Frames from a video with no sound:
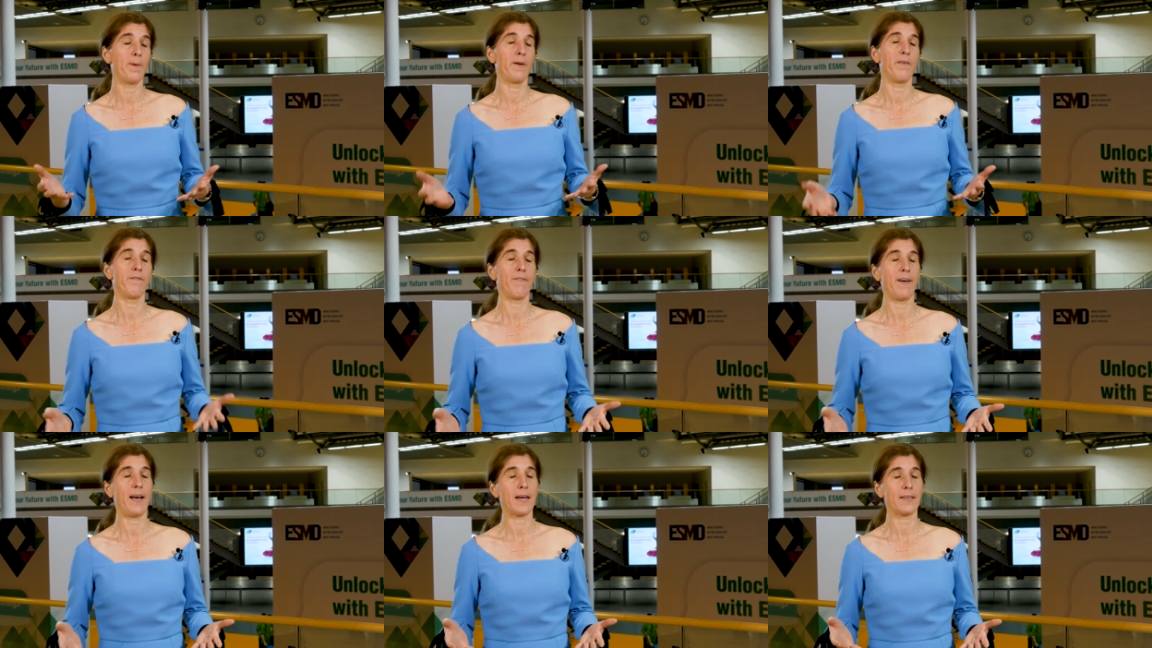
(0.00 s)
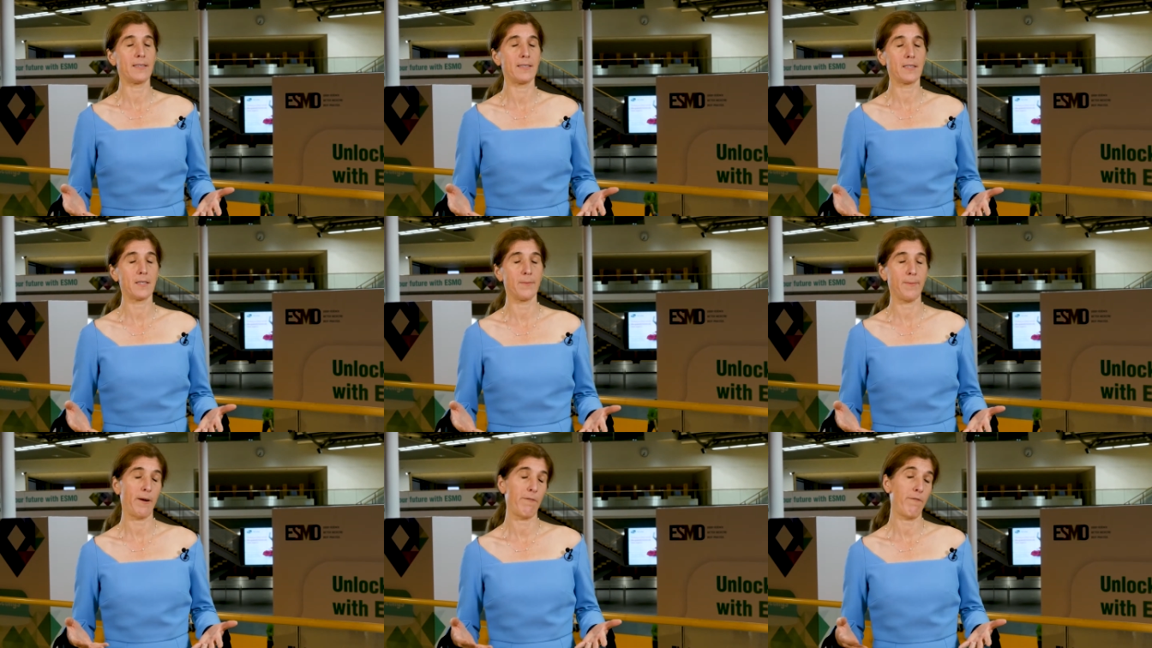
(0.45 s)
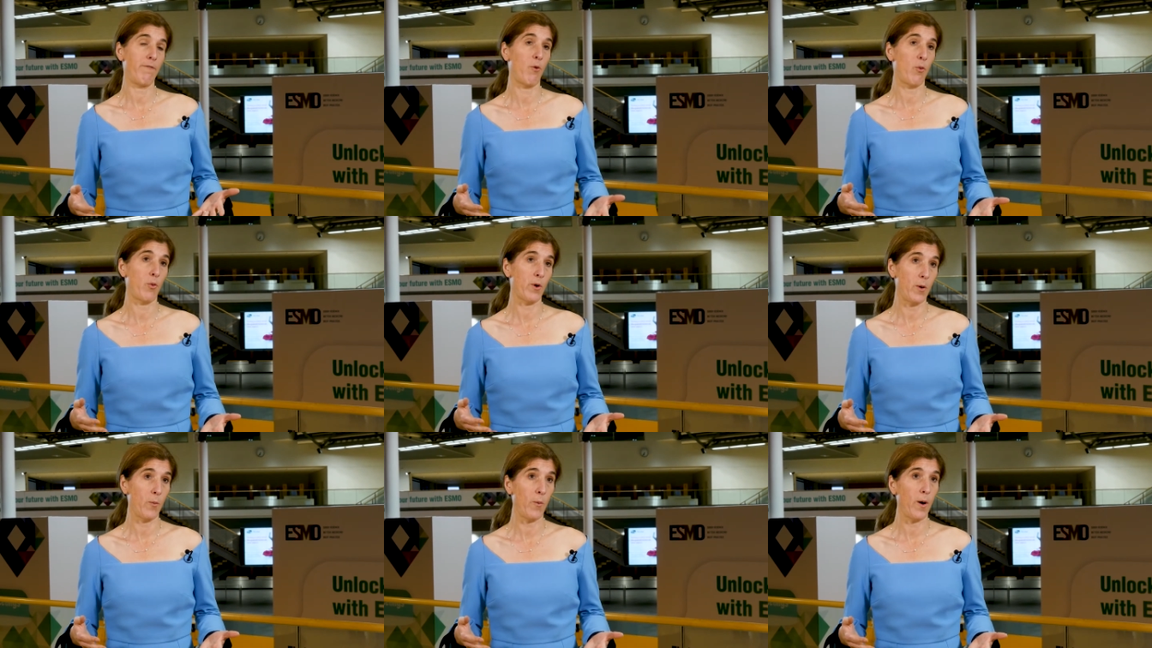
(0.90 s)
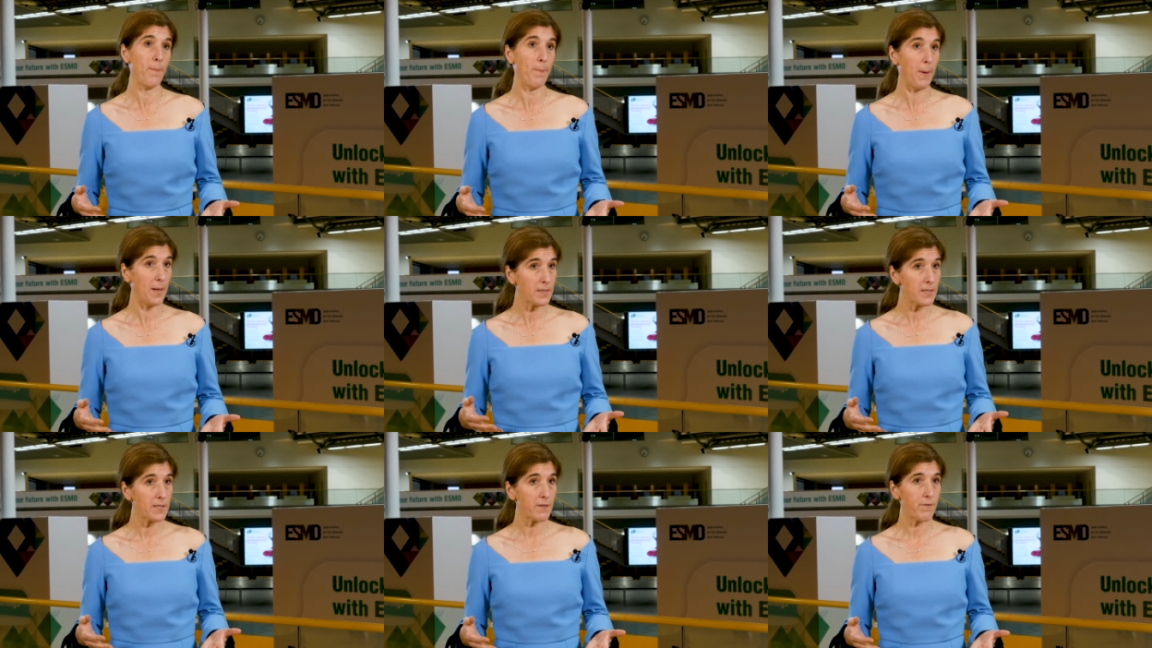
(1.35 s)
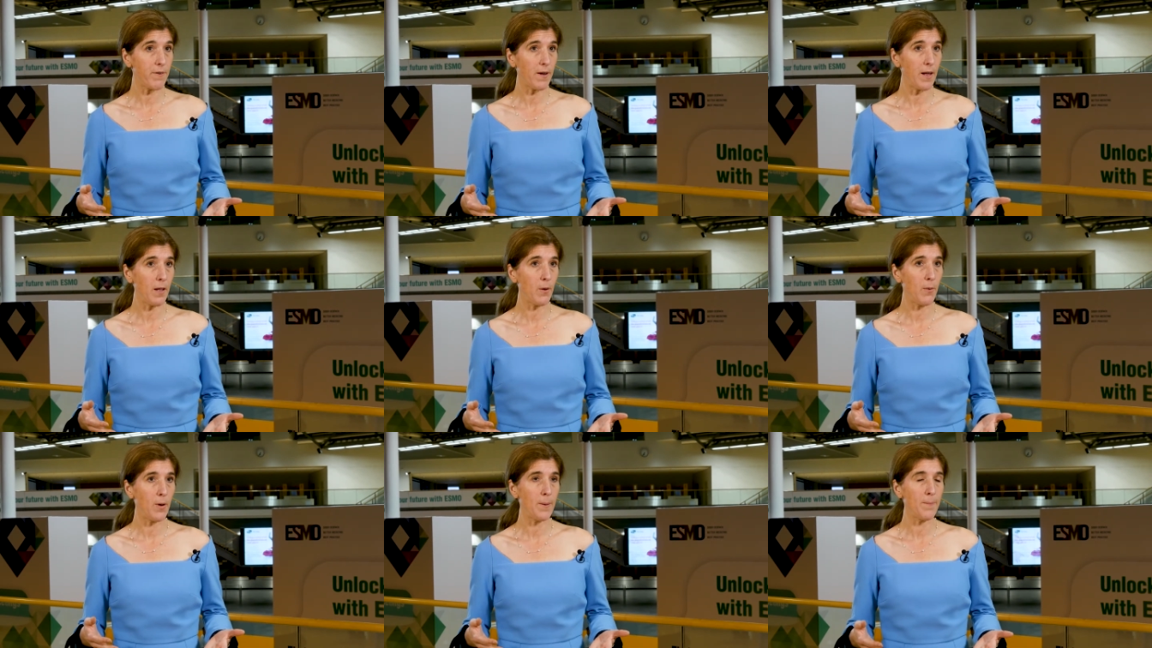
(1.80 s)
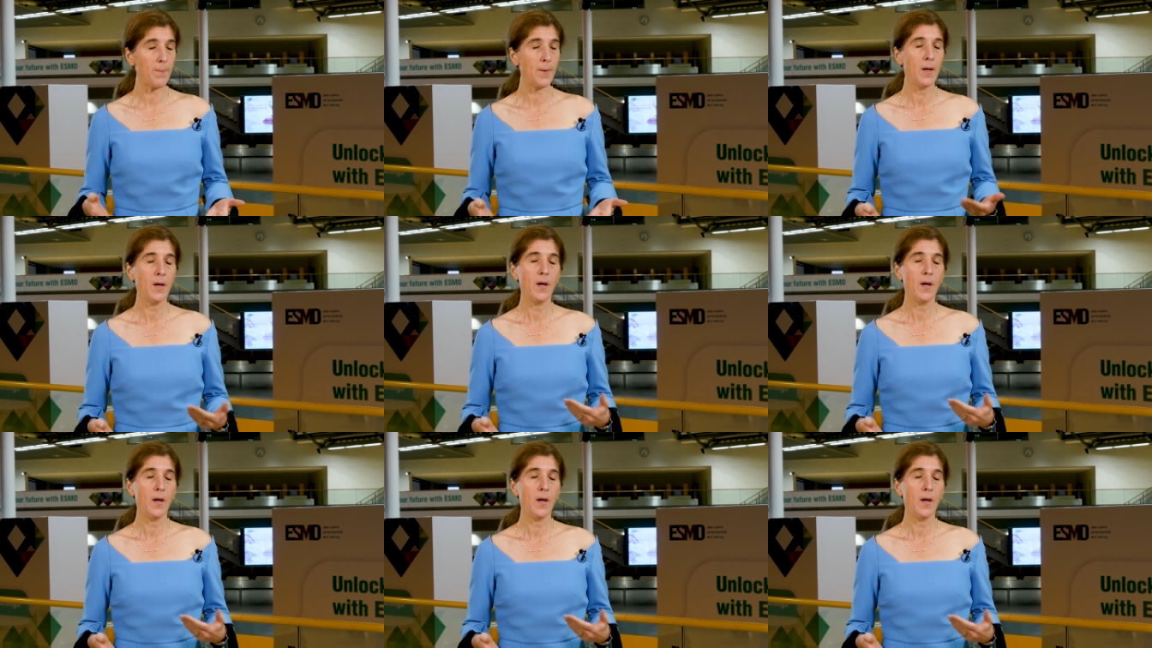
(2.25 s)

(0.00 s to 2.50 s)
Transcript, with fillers: And in fact, it's about 41 months of follow up,